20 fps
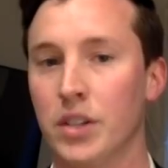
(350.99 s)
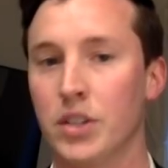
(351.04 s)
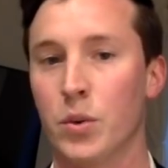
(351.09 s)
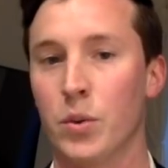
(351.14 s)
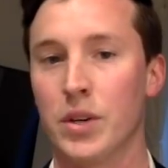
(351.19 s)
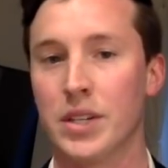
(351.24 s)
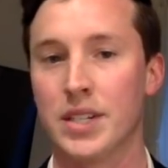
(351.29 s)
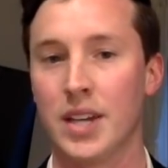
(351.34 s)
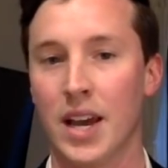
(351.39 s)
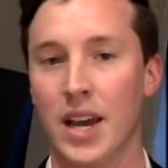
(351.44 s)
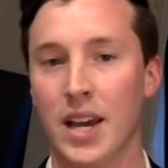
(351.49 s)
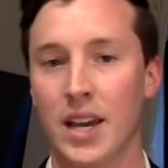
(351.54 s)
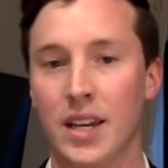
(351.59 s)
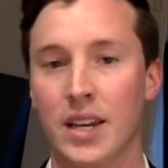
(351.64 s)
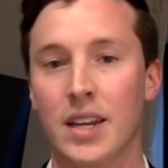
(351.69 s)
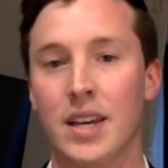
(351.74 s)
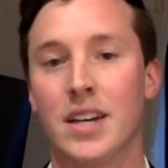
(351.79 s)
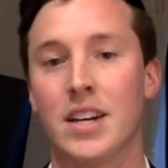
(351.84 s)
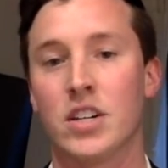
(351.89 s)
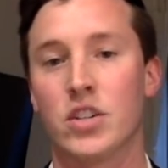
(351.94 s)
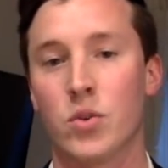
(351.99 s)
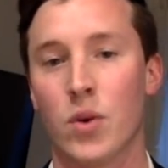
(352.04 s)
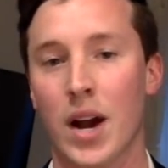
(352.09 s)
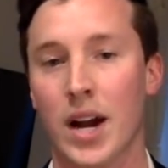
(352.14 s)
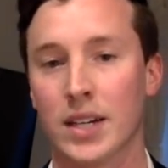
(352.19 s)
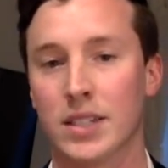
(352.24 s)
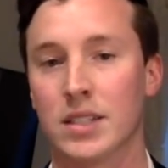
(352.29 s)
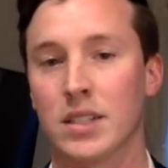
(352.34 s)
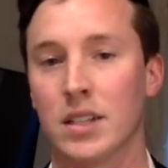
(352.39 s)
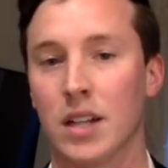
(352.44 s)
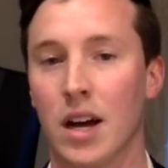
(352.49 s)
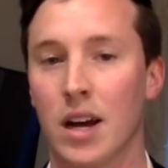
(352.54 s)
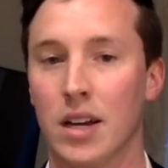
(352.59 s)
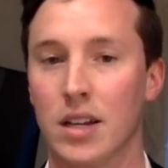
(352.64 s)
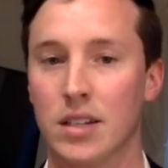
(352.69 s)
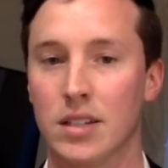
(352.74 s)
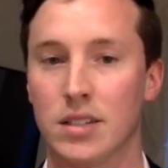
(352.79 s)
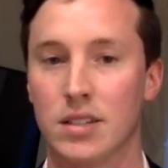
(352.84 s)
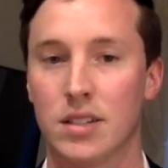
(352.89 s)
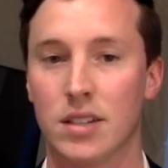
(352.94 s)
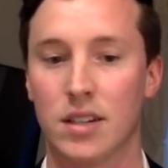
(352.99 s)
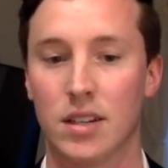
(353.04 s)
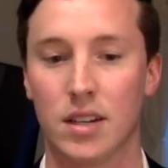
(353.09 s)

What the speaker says: to retain and attract clients.